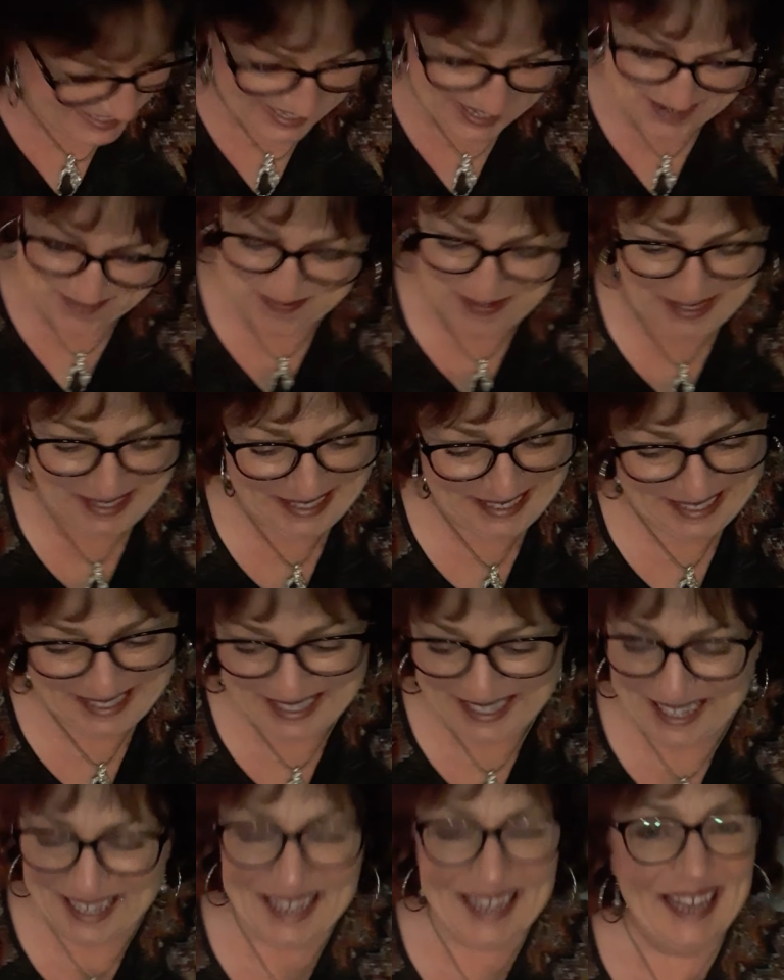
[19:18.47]
I mean,
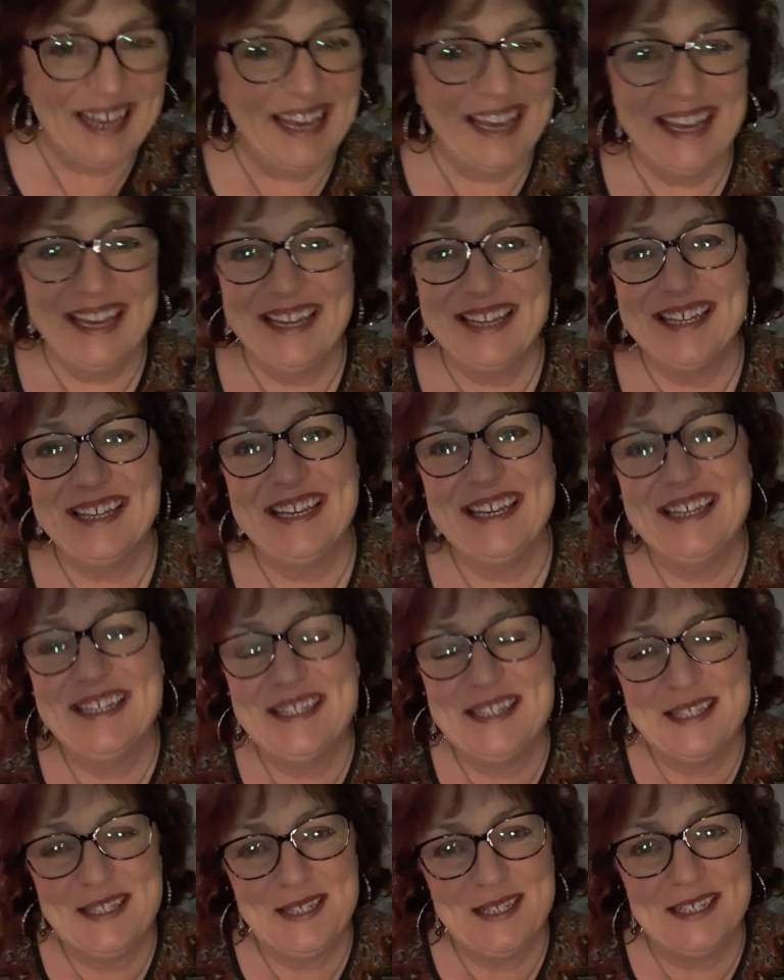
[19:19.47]
it,
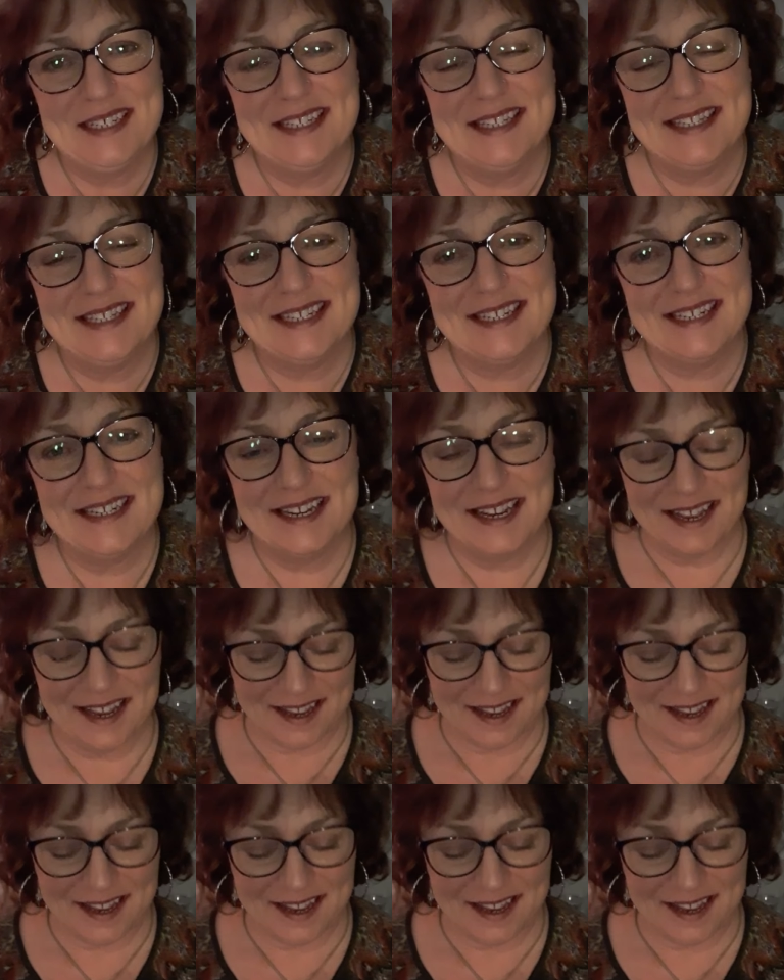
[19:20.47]
it's just,